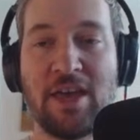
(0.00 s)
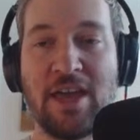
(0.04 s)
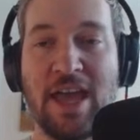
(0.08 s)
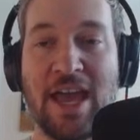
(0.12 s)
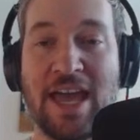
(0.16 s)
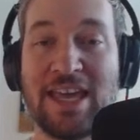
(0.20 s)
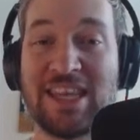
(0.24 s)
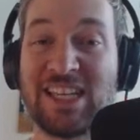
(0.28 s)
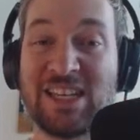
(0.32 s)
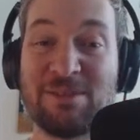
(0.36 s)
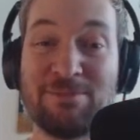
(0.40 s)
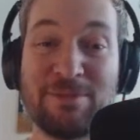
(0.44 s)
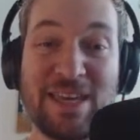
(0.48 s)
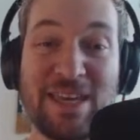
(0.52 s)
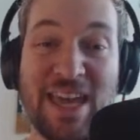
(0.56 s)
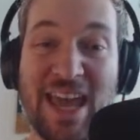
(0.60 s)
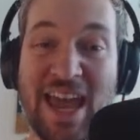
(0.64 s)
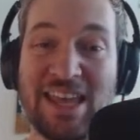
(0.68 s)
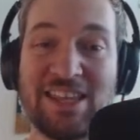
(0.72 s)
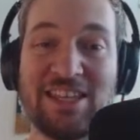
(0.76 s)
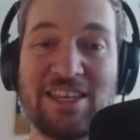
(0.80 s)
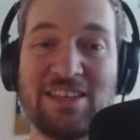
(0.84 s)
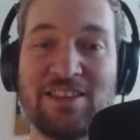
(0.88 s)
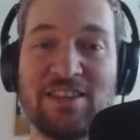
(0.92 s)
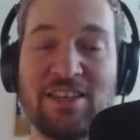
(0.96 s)
And it can be
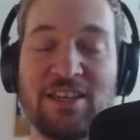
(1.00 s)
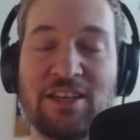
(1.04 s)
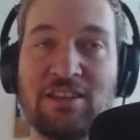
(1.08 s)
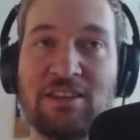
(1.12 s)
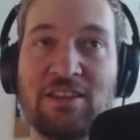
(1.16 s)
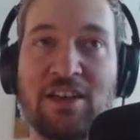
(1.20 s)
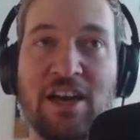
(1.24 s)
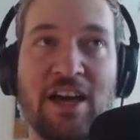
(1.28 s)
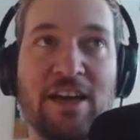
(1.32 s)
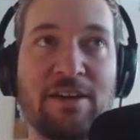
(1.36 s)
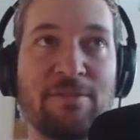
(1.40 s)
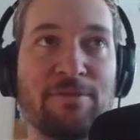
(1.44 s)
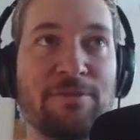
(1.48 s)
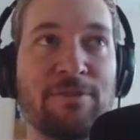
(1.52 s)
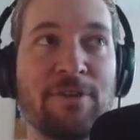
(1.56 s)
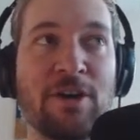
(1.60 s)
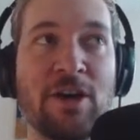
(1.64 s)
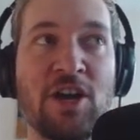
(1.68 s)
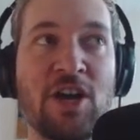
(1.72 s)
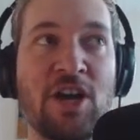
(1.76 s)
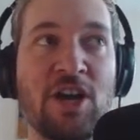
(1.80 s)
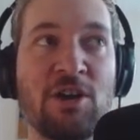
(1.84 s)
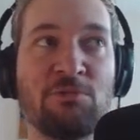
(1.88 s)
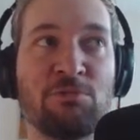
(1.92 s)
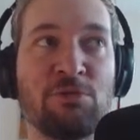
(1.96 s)
anything. I've
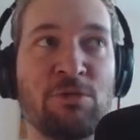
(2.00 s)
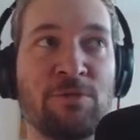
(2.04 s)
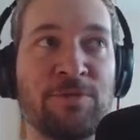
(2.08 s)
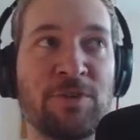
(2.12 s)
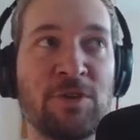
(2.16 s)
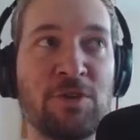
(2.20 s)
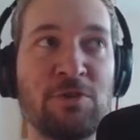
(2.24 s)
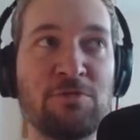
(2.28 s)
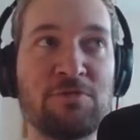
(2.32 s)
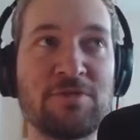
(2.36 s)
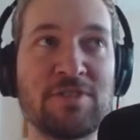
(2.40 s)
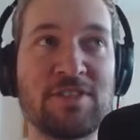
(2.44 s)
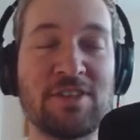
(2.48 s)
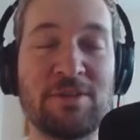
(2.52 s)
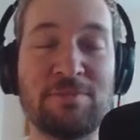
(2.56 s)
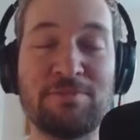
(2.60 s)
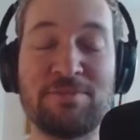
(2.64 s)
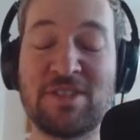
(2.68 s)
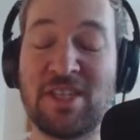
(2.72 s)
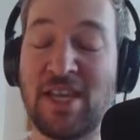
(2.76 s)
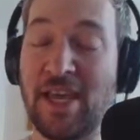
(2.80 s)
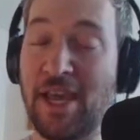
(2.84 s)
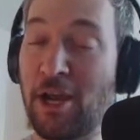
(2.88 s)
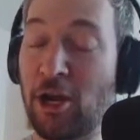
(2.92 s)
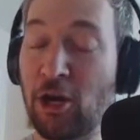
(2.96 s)
reviewed some
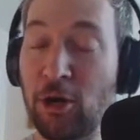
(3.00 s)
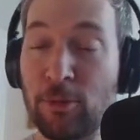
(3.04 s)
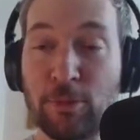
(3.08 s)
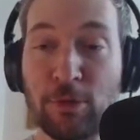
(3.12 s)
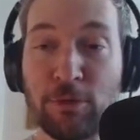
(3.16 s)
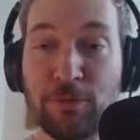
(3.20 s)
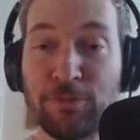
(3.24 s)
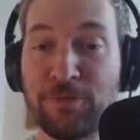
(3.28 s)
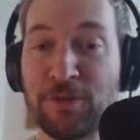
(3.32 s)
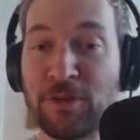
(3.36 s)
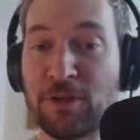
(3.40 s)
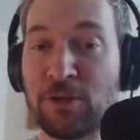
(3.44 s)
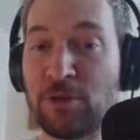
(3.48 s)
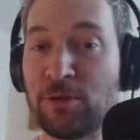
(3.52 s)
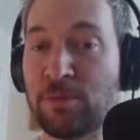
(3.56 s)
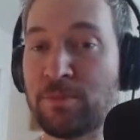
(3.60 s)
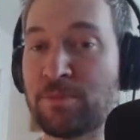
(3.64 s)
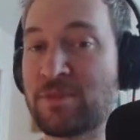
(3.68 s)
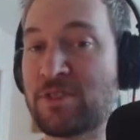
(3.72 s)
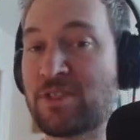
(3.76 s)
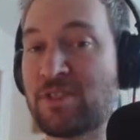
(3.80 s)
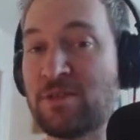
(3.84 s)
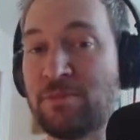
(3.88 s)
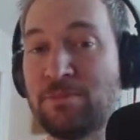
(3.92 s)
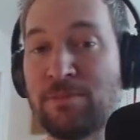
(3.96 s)
terrible
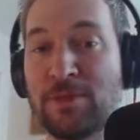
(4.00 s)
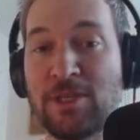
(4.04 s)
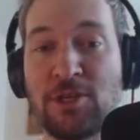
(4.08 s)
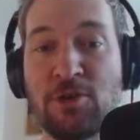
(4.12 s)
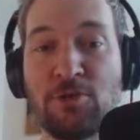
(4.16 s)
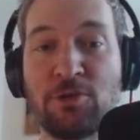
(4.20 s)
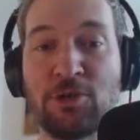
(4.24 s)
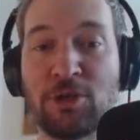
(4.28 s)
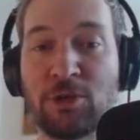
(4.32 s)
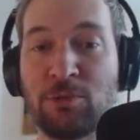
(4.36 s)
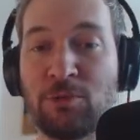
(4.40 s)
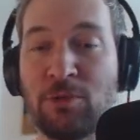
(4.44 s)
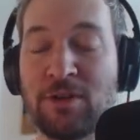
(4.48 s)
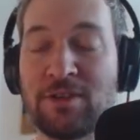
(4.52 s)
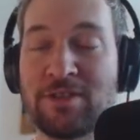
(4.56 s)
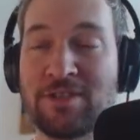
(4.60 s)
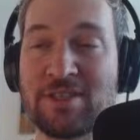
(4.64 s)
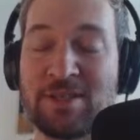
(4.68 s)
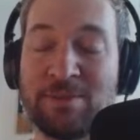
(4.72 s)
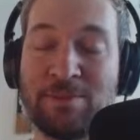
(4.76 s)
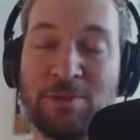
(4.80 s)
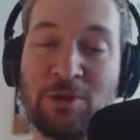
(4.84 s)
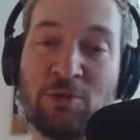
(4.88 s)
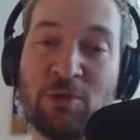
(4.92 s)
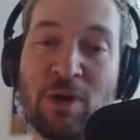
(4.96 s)
films, some mediocre ones,
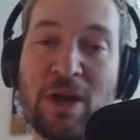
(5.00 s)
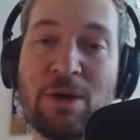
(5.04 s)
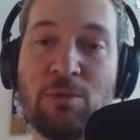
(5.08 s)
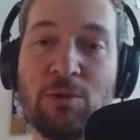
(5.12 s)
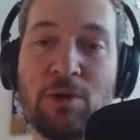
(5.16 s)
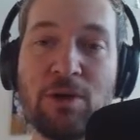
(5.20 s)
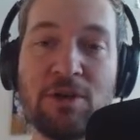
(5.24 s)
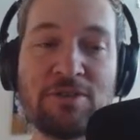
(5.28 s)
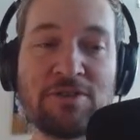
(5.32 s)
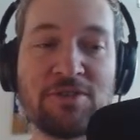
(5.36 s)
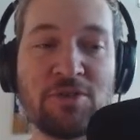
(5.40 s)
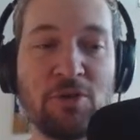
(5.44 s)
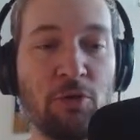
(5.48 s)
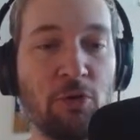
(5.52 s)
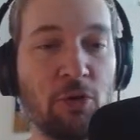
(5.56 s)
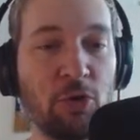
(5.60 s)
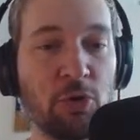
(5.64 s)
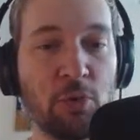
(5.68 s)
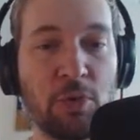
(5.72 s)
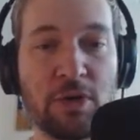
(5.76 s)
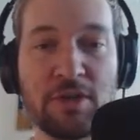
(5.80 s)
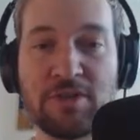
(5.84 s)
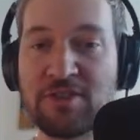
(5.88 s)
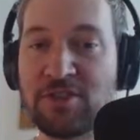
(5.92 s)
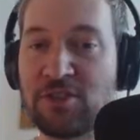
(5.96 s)
some great ones, old
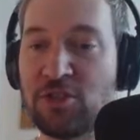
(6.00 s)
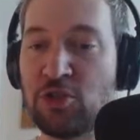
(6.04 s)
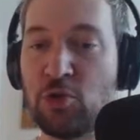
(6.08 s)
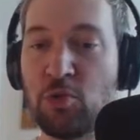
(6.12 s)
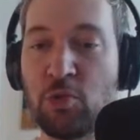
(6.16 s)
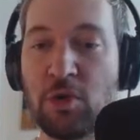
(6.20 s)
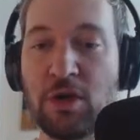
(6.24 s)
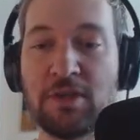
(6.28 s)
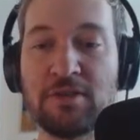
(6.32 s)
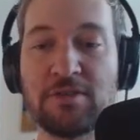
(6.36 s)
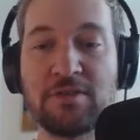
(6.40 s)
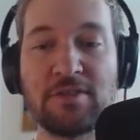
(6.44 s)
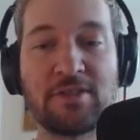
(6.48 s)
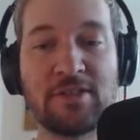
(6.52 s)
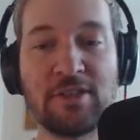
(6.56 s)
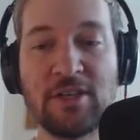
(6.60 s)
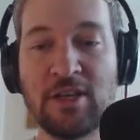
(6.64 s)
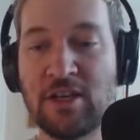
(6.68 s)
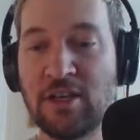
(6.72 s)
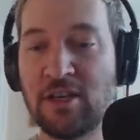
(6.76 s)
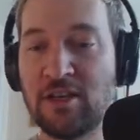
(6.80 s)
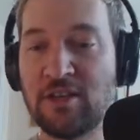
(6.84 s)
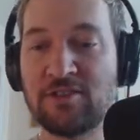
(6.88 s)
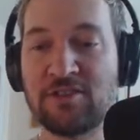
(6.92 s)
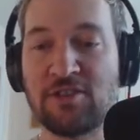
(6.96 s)
ones, new ones.
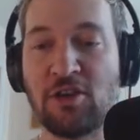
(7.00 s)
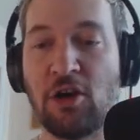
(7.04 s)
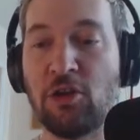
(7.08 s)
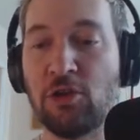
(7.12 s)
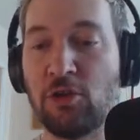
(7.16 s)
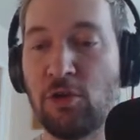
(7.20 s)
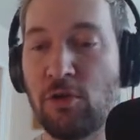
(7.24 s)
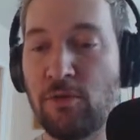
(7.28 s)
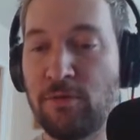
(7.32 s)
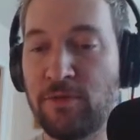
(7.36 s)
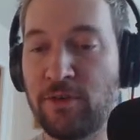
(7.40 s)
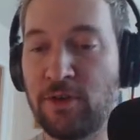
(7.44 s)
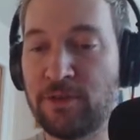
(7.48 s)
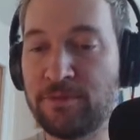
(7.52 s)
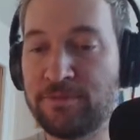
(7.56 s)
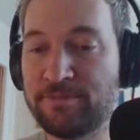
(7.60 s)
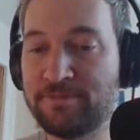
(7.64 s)
It's all over.